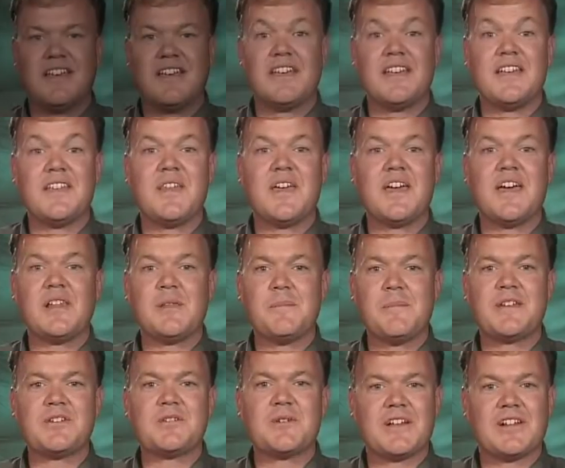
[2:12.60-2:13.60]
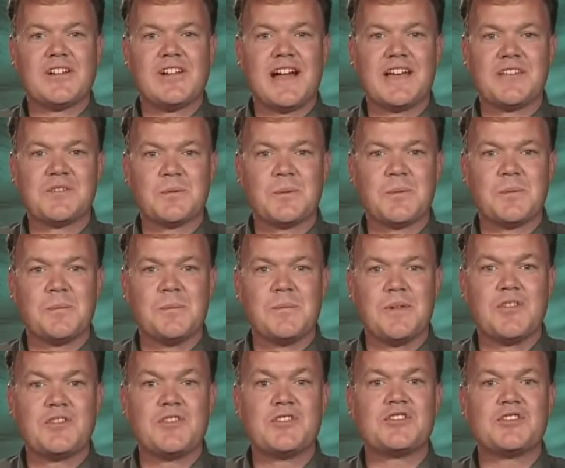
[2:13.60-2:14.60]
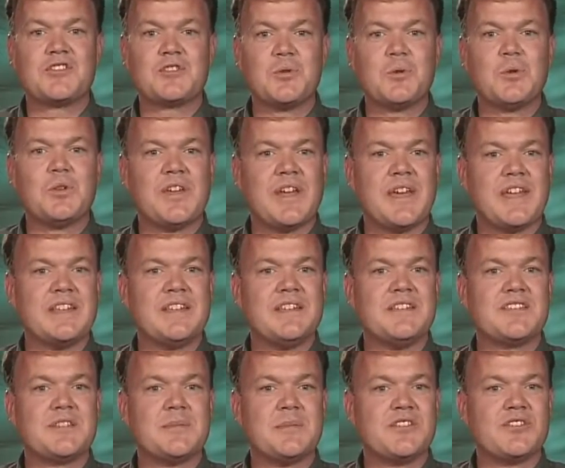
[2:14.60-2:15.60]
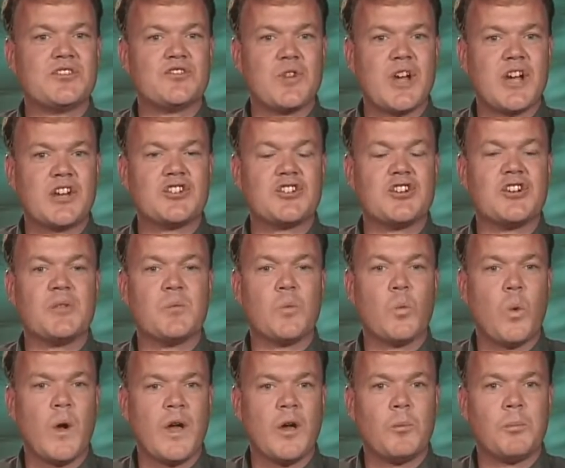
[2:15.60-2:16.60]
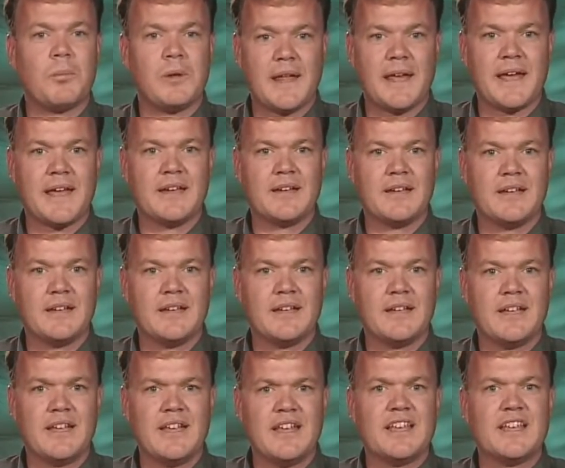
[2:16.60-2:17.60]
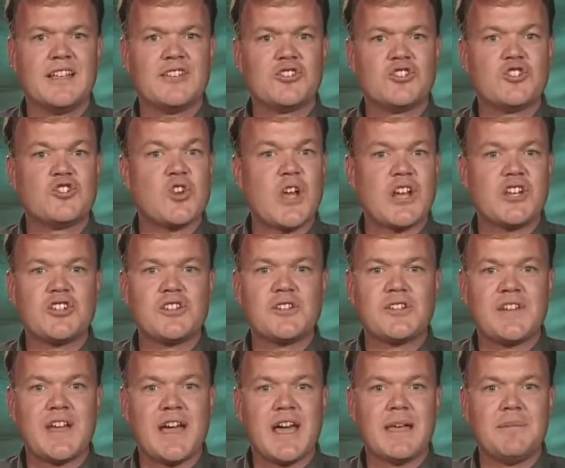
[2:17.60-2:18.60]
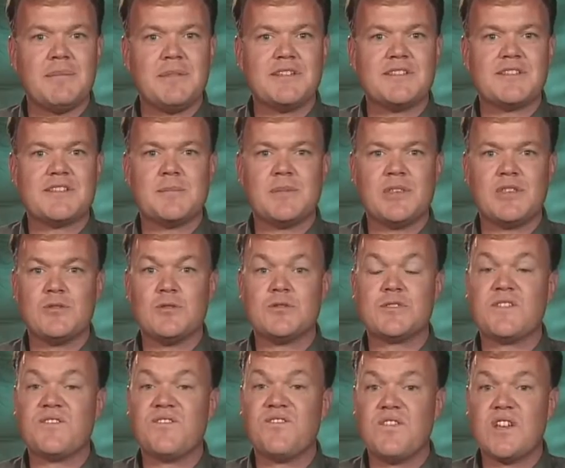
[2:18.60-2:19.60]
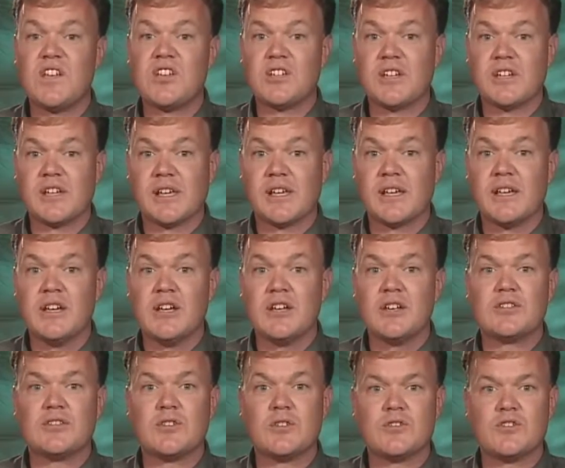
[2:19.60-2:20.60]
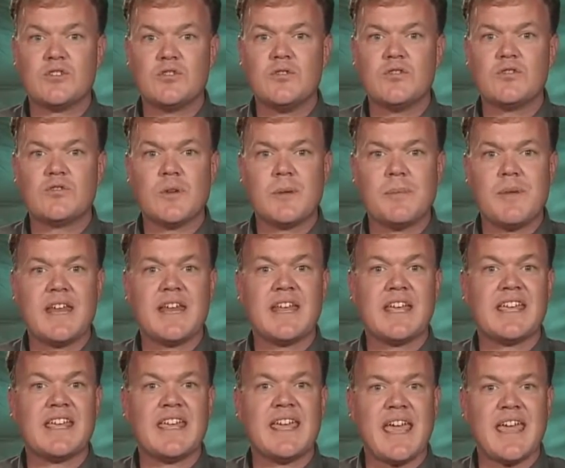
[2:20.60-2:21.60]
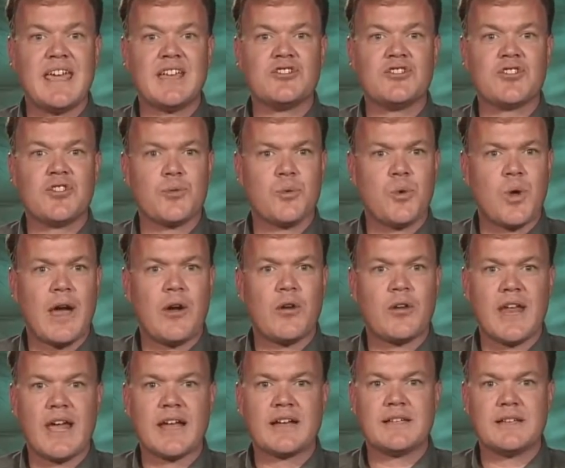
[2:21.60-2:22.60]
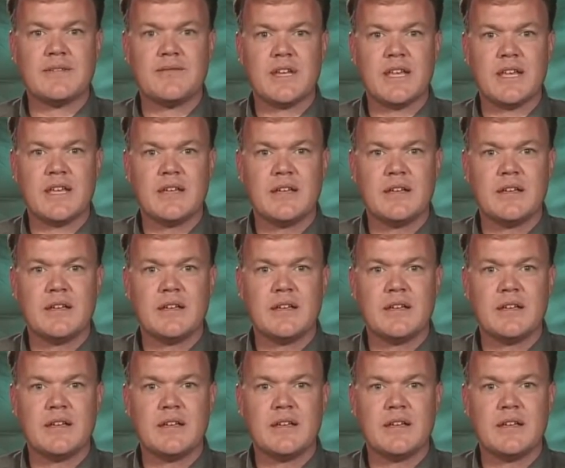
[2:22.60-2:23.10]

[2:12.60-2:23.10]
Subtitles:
In the elementary classroom, the school day needs to be structured and well planned. Instructional time needs to be used efficiently so students remain engaged throughout an activity.